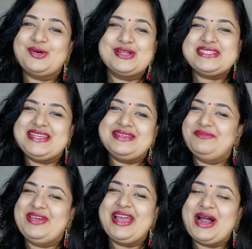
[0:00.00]
honestly,
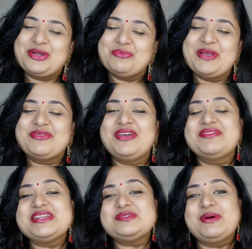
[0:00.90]
very hard to pick
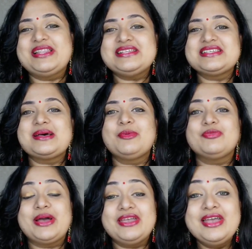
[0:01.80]
favorites, but these are some
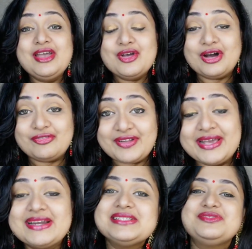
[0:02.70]
of my
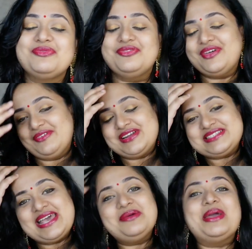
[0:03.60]
fragrance
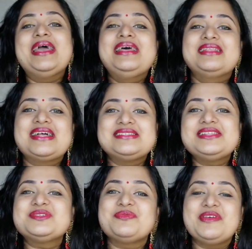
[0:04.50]
favorites. Anyway, that's
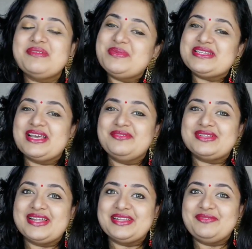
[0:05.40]
it. So we will meet again
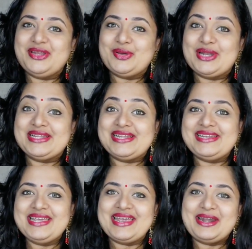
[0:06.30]
with another video. Until
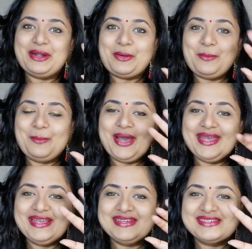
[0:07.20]
then, take care.
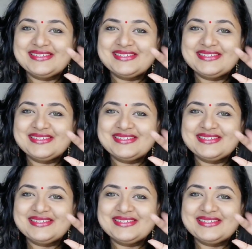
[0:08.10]
Bye.